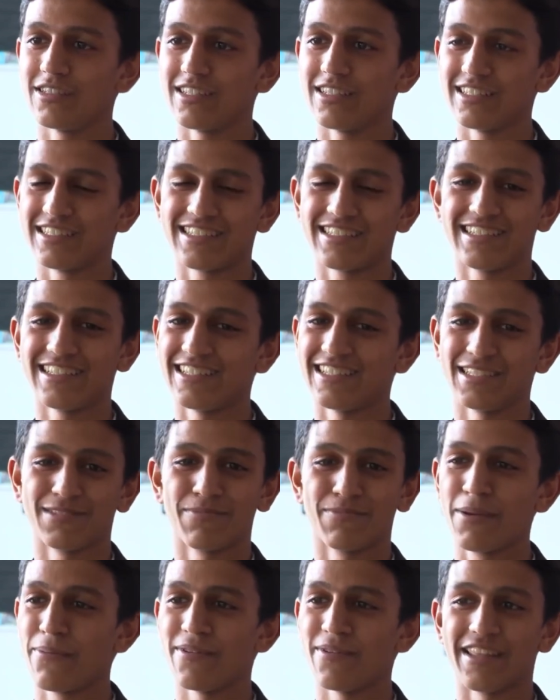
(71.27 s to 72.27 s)
it's
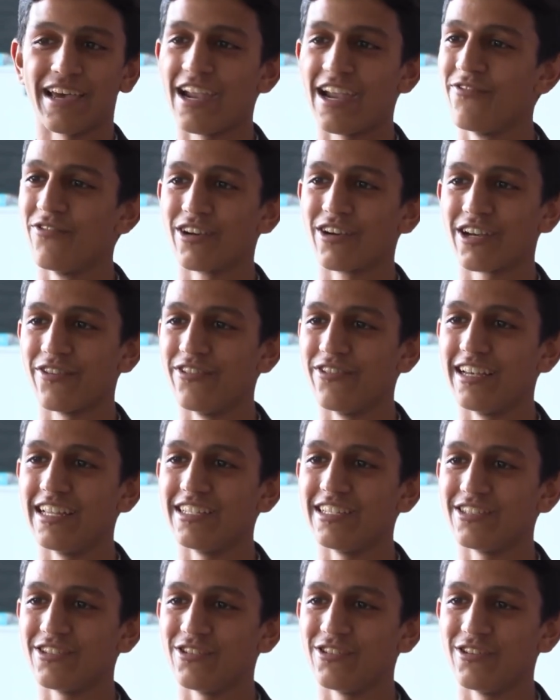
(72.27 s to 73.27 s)
people that everyone can
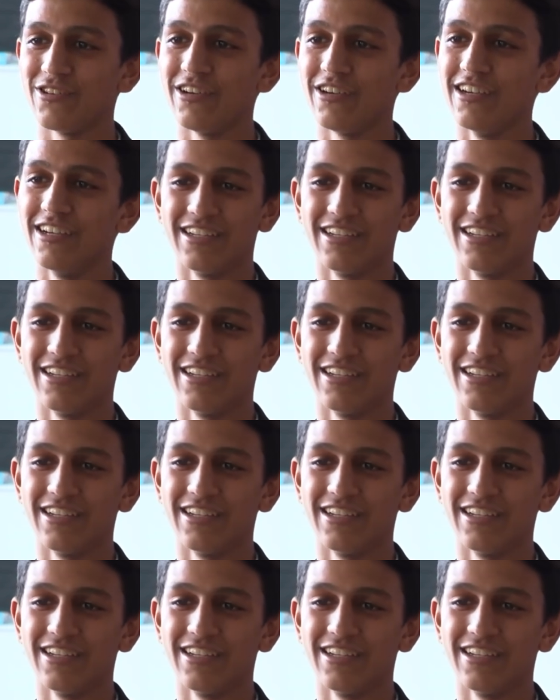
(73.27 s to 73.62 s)
relate to.